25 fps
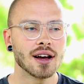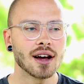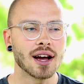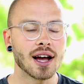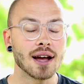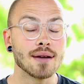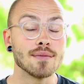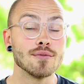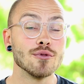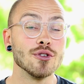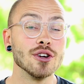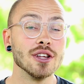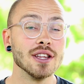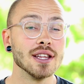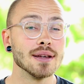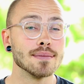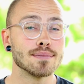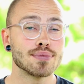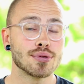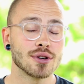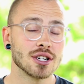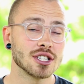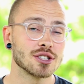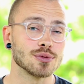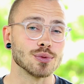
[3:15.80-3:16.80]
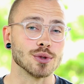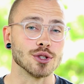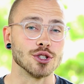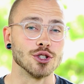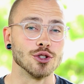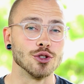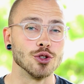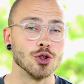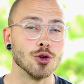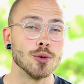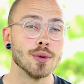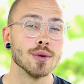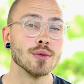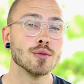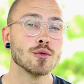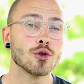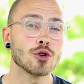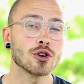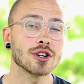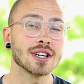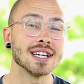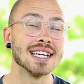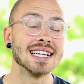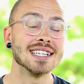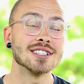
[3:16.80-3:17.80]
"I'm really impressed with you. You've been
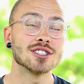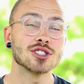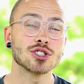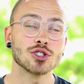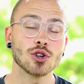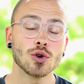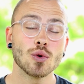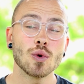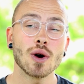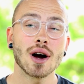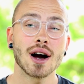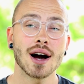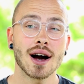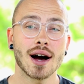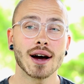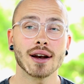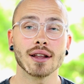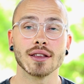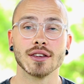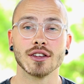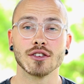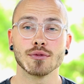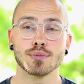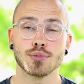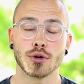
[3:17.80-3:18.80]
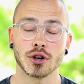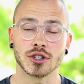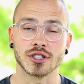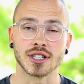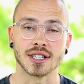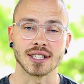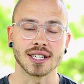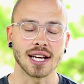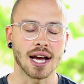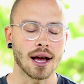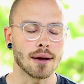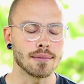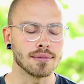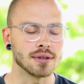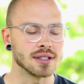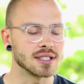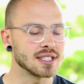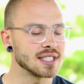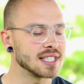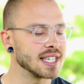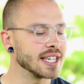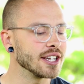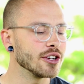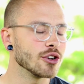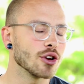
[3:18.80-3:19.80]
working so hard on this project. I've been
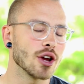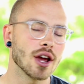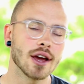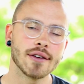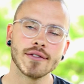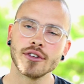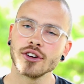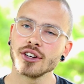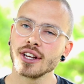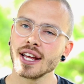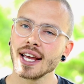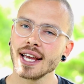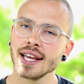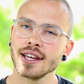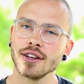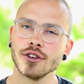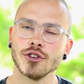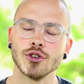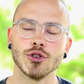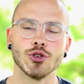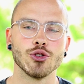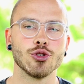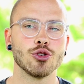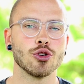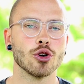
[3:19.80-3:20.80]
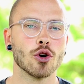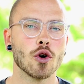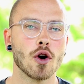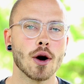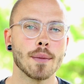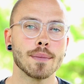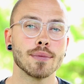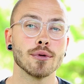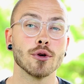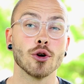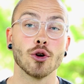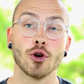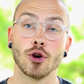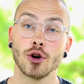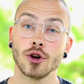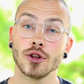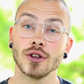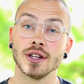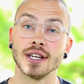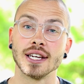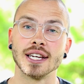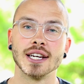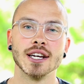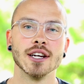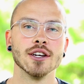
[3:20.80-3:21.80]
seeing you every day. You show up
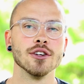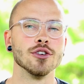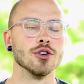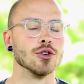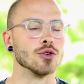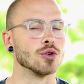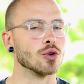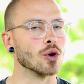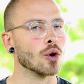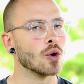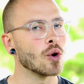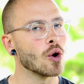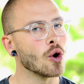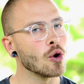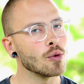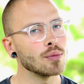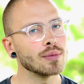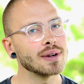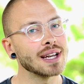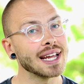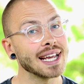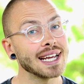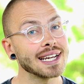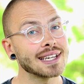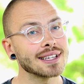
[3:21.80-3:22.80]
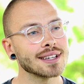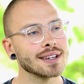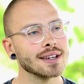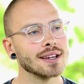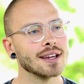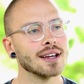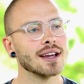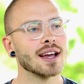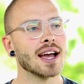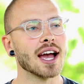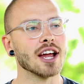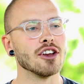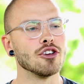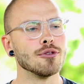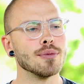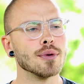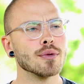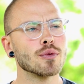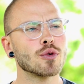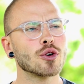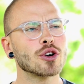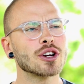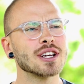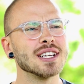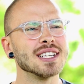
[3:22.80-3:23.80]
early, you go home late, and you've
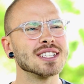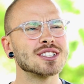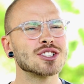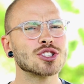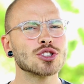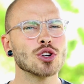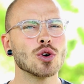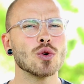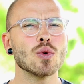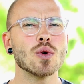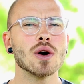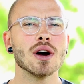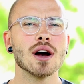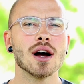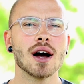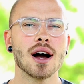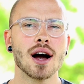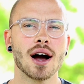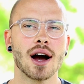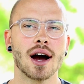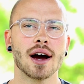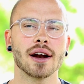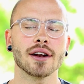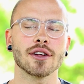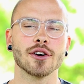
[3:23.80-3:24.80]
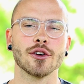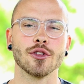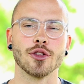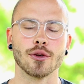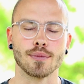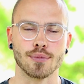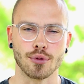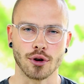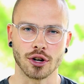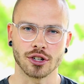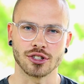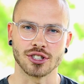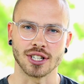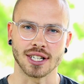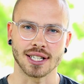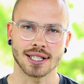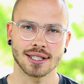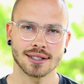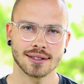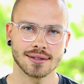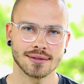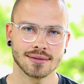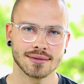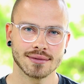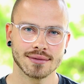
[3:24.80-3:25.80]
been working so hard on the
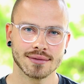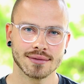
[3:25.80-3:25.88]
project.